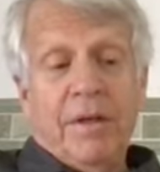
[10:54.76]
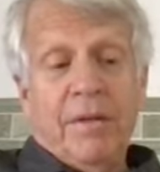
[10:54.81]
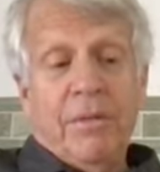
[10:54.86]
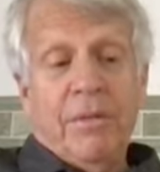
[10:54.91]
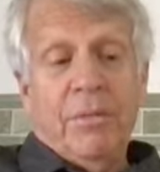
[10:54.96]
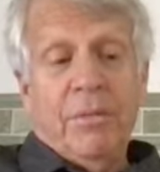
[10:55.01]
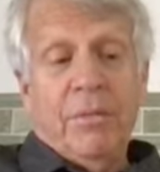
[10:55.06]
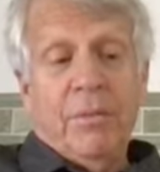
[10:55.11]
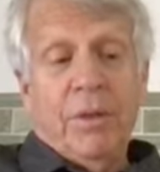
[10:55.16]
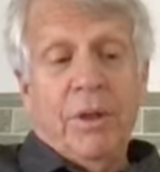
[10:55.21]

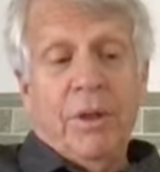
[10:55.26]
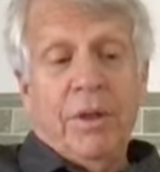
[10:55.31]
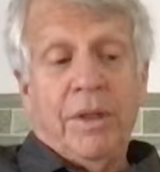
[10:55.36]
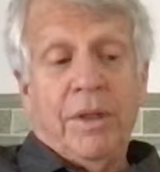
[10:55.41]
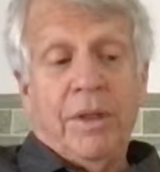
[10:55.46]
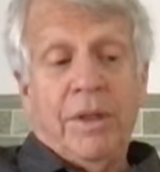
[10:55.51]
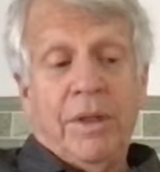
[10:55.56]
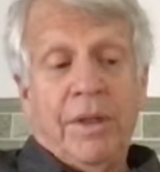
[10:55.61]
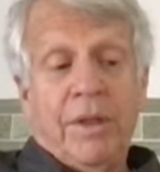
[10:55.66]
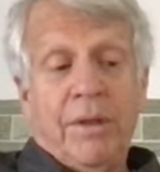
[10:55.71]
What
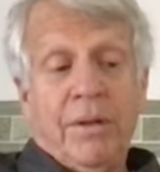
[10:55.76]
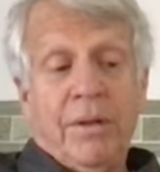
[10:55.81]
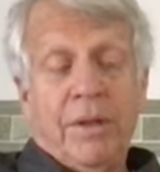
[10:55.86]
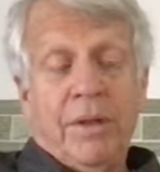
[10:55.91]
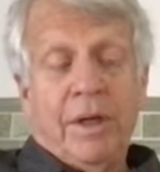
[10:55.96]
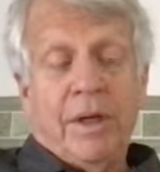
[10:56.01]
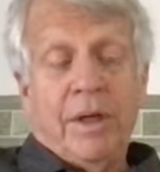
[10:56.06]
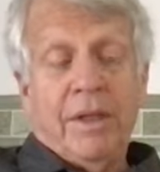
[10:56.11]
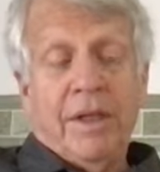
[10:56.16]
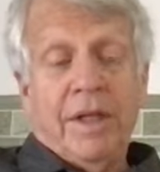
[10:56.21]

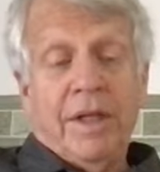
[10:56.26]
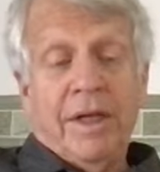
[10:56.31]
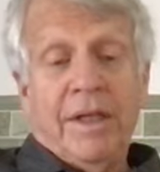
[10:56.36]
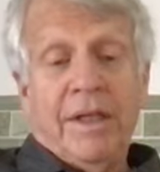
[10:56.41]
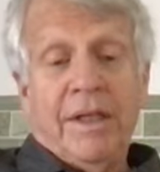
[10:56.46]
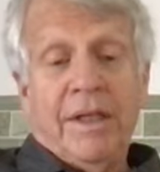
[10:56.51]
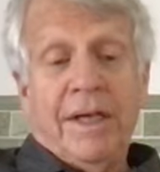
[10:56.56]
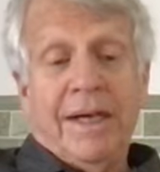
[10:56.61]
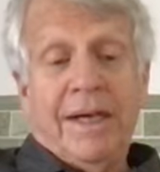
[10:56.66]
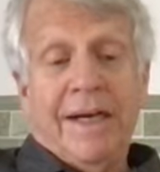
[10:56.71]
I'd like
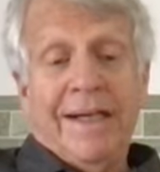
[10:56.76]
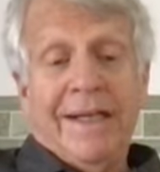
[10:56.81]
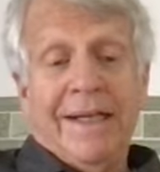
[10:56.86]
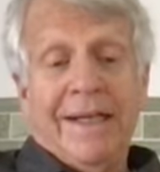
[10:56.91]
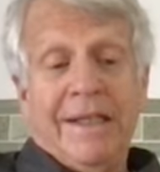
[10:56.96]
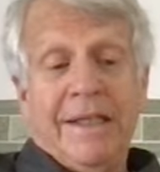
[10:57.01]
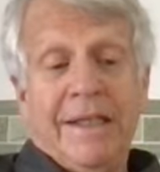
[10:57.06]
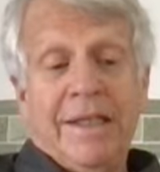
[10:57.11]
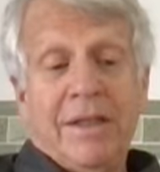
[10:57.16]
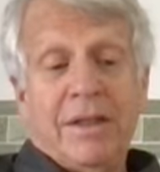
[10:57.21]
in the
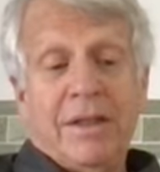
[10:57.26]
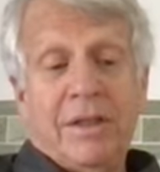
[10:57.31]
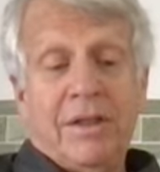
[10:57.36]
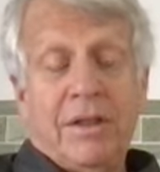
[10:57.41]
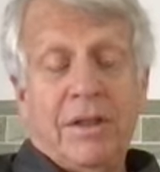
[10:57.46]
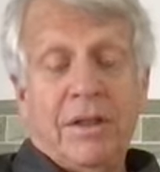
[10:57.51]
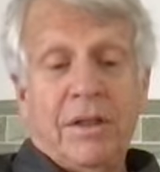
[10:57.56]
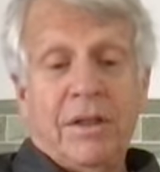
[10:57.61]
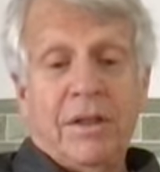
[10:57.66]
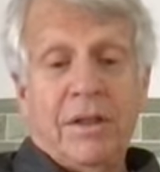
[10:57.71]

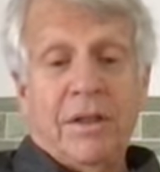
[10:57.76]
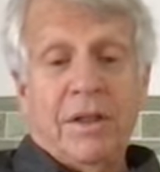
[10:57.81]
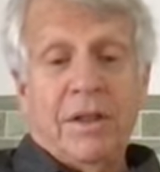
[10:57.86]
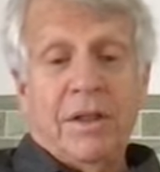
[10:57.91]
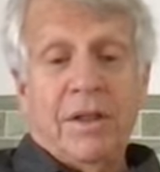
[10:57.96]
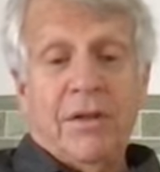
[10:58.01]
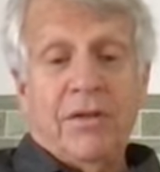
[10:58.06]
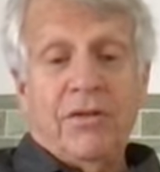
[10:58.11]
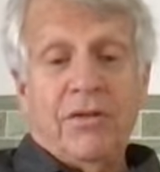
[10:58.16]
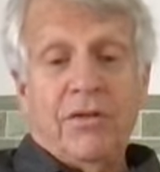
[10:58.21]
ideal
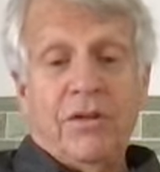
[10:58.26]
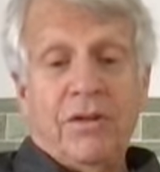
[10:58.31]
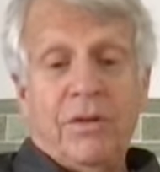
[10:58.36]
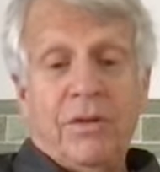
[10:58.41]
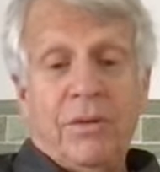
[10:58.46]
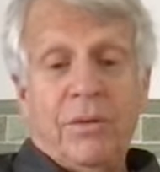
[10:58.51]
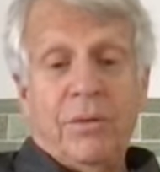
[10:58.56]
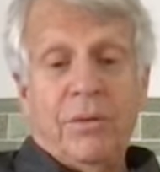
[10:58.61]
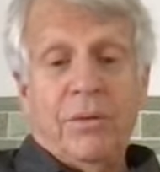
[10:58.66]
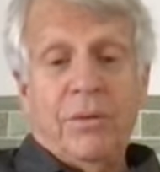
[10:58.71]
is
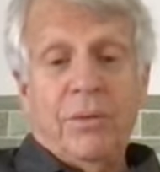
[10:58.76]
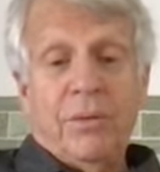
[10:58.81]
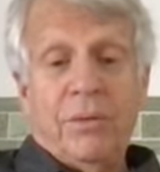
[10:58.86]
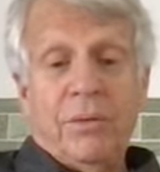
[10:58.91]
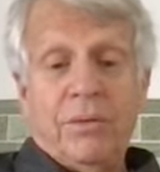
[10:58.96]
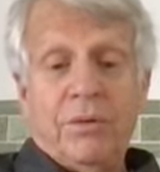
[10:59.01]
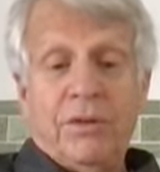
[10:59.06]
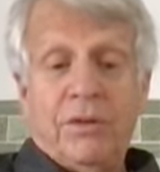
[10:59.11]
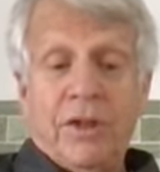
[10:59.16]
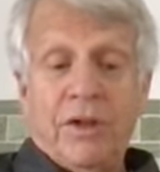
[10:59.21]
to
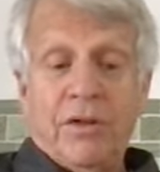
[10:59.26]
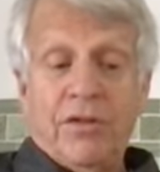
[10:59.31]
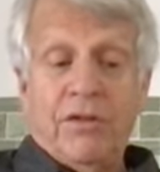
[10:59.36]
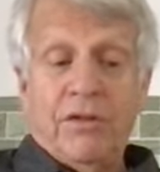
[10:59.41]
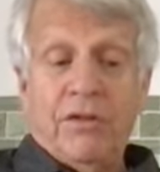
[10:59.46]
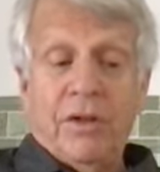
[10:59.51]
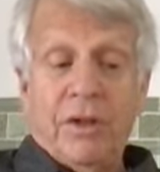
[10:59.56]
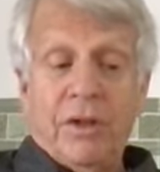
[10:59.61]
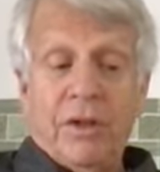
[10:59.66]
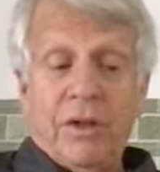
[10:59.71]

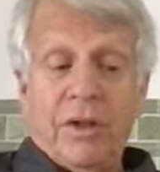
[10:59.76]
just